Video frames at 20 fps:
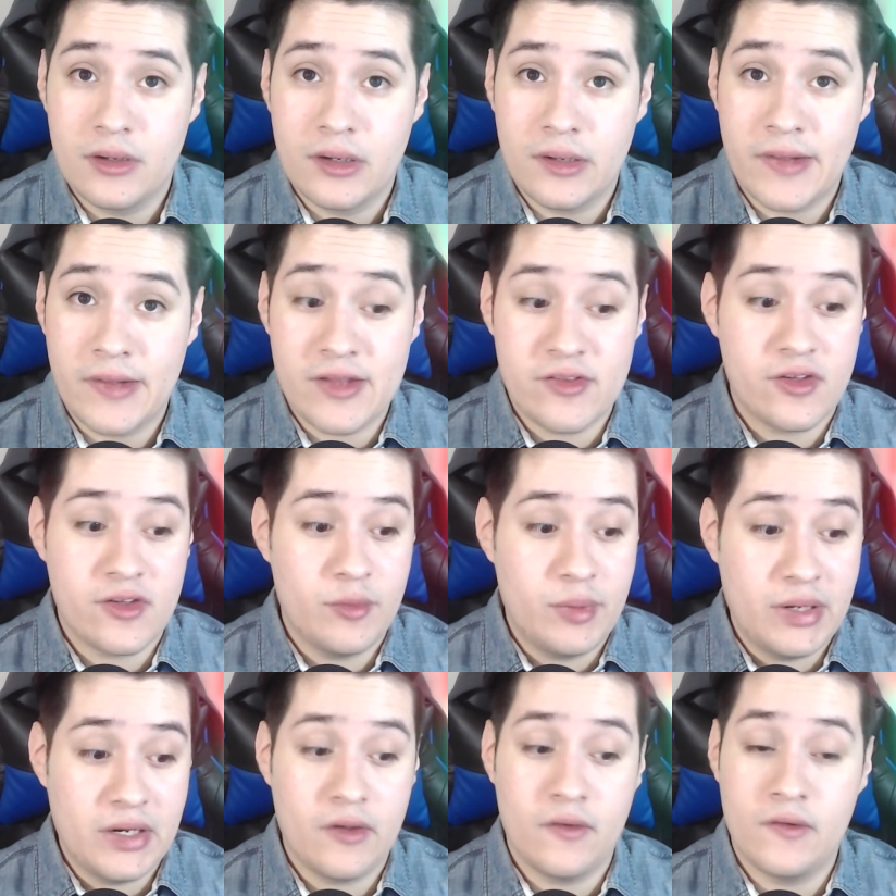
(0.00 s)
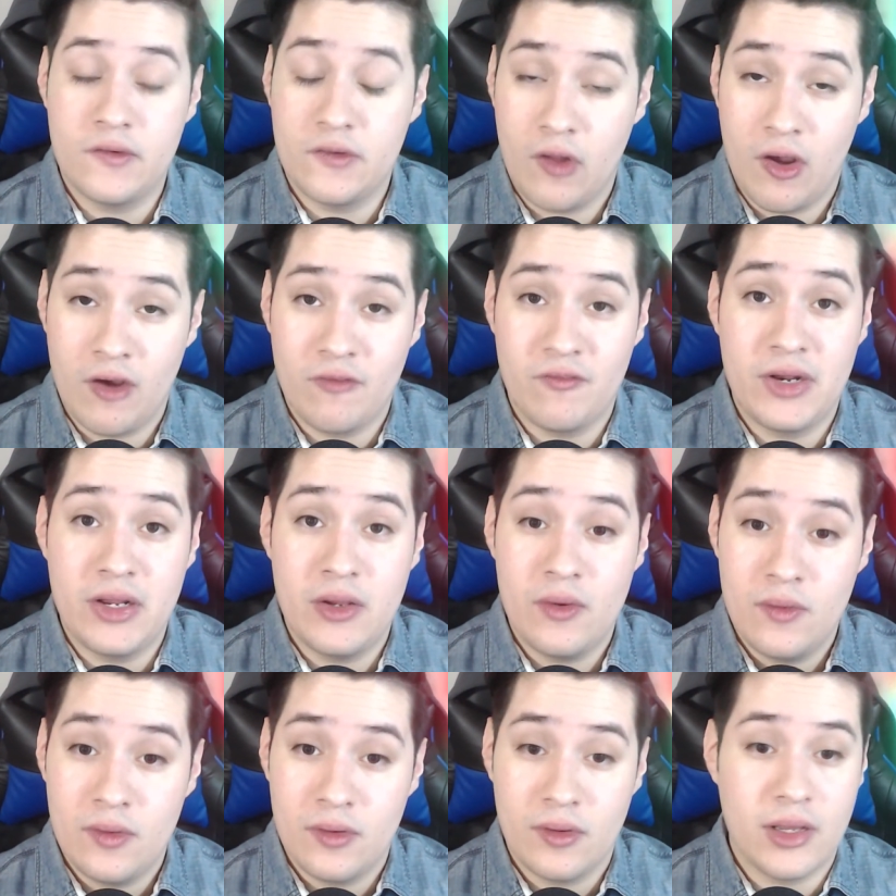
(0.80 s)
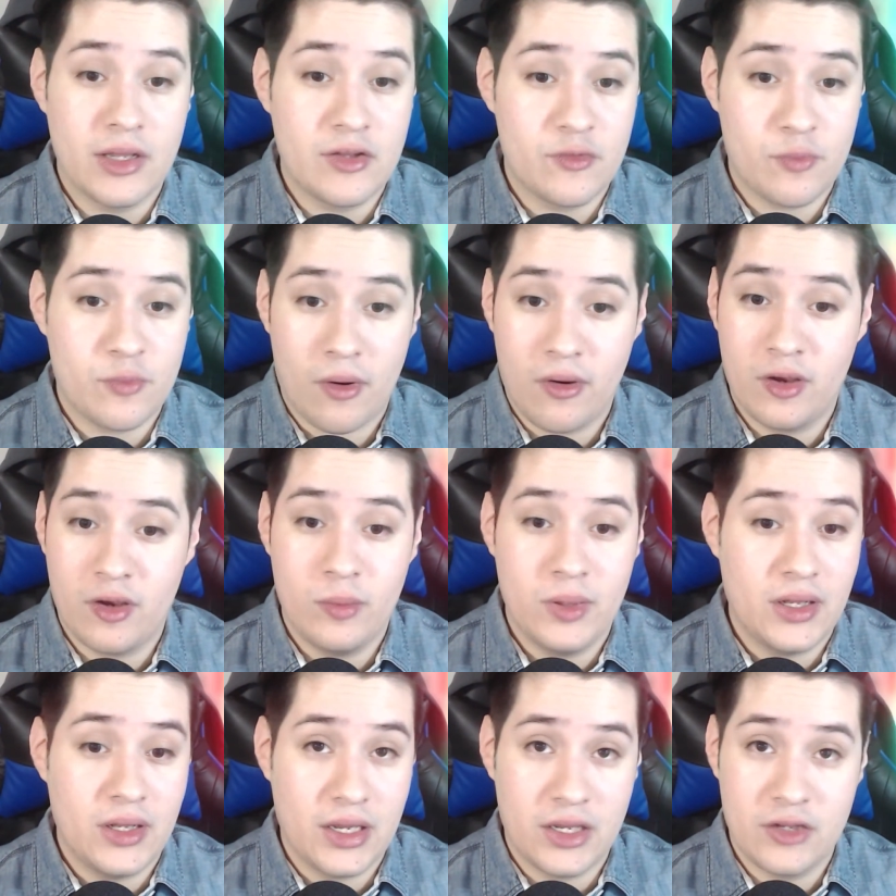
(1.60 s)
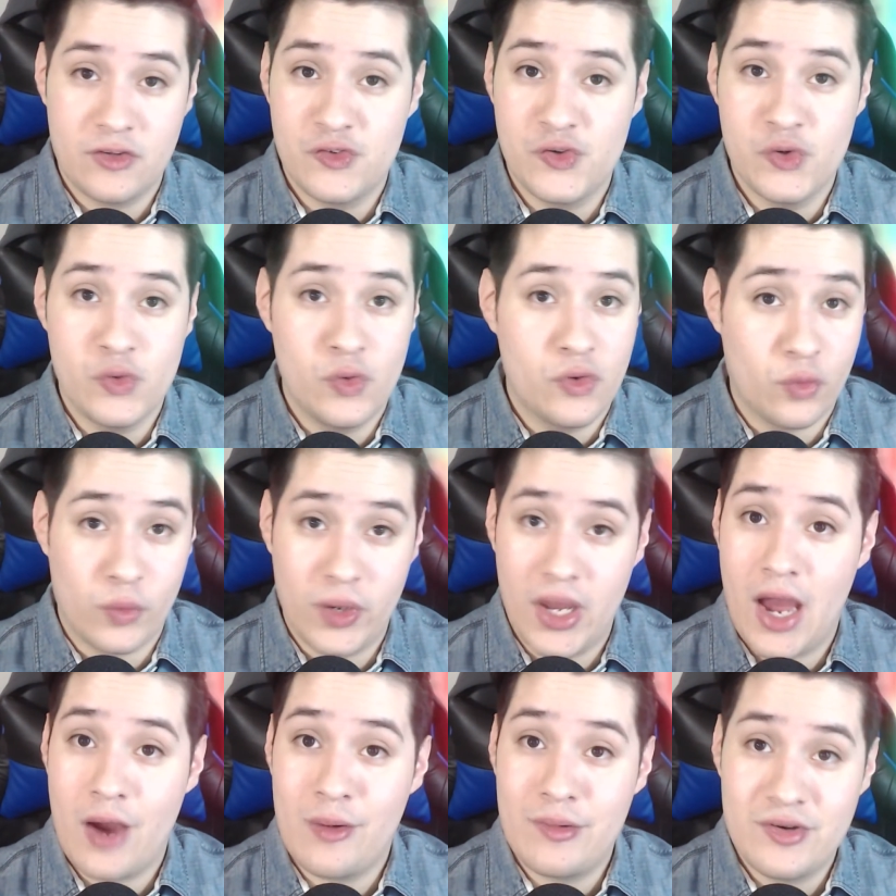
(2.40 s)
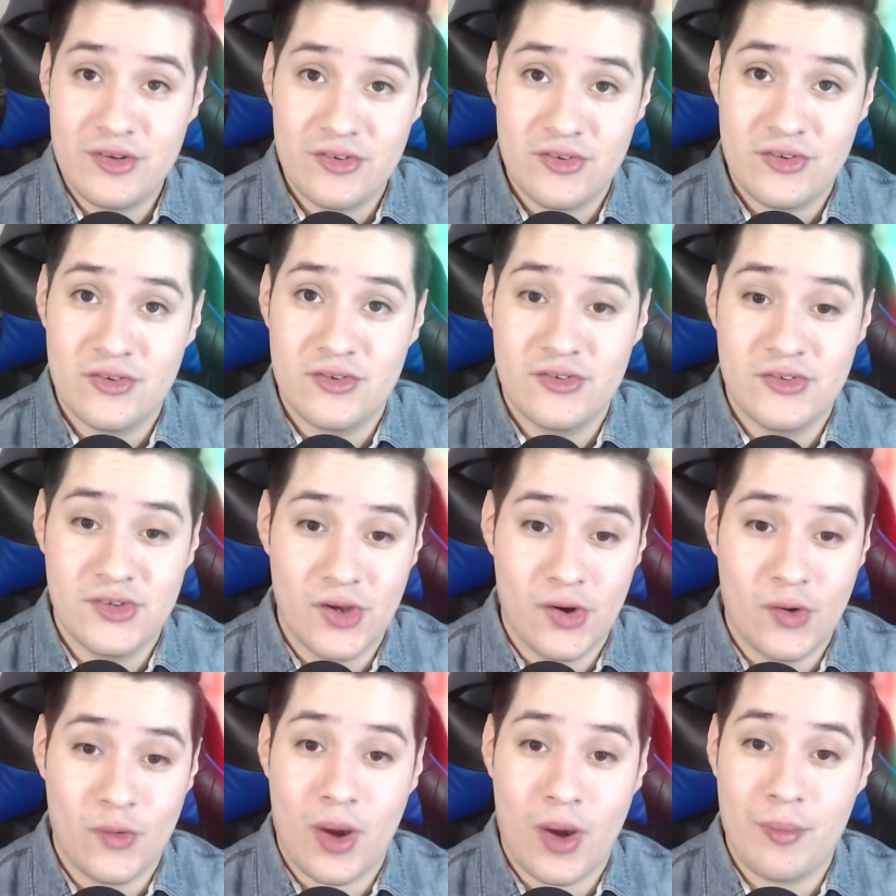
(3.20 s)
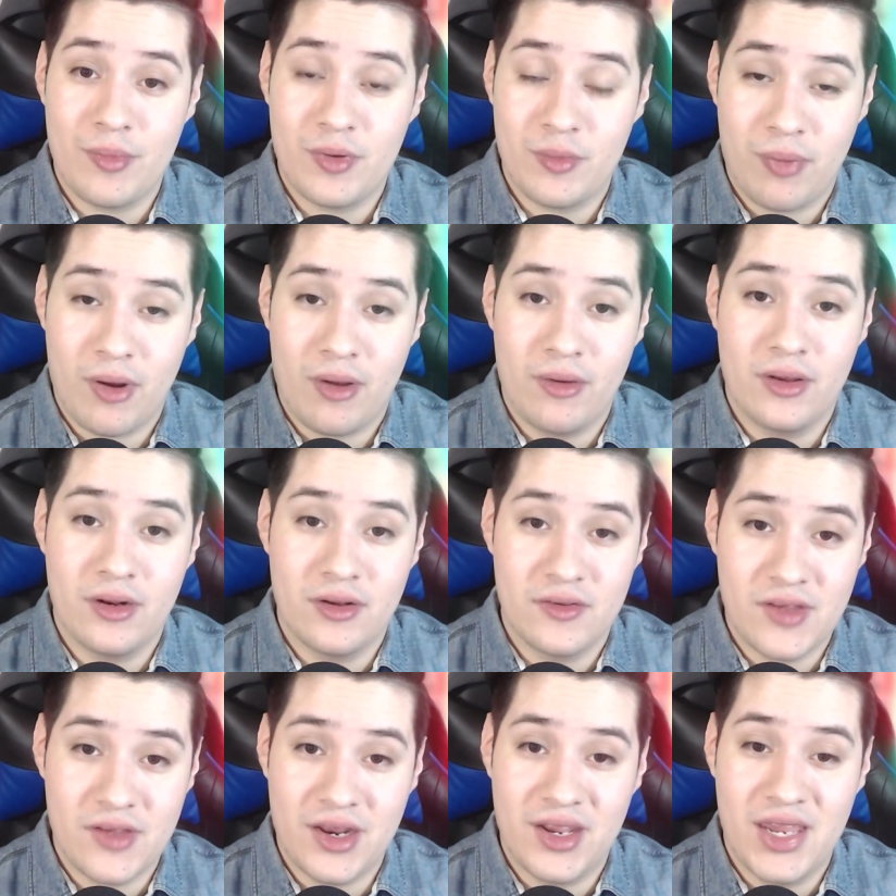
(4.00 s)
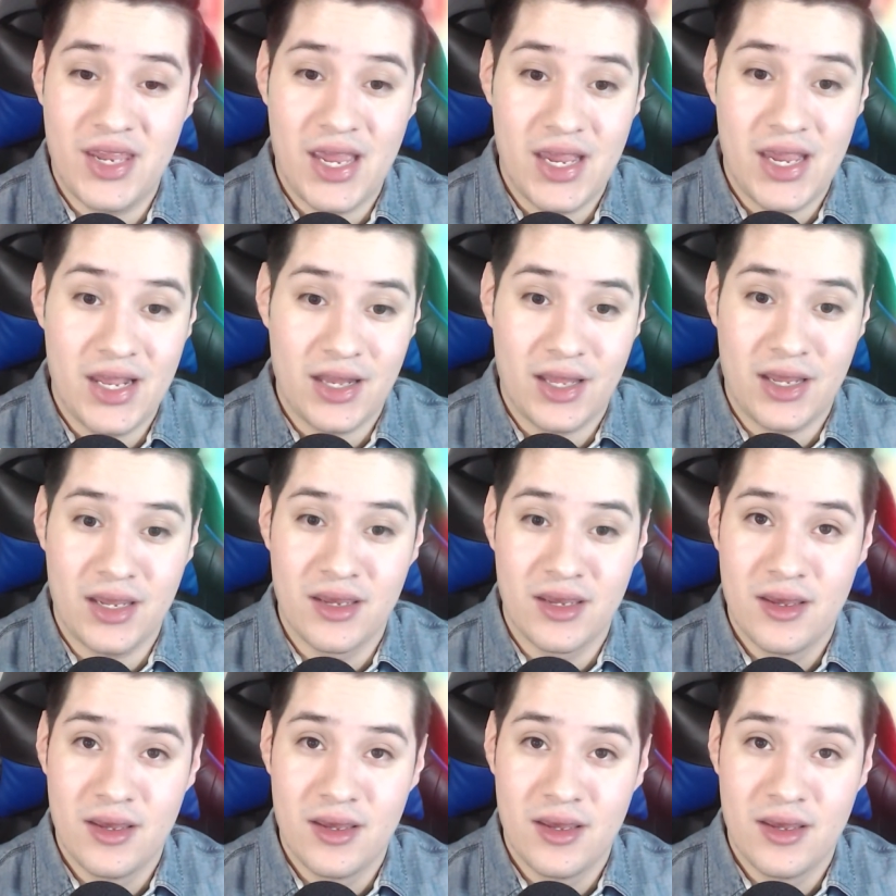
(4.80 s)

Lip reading: That's going to be another long video. It's probably going to be like 2-3 hours. So I'm probably going to dedicate like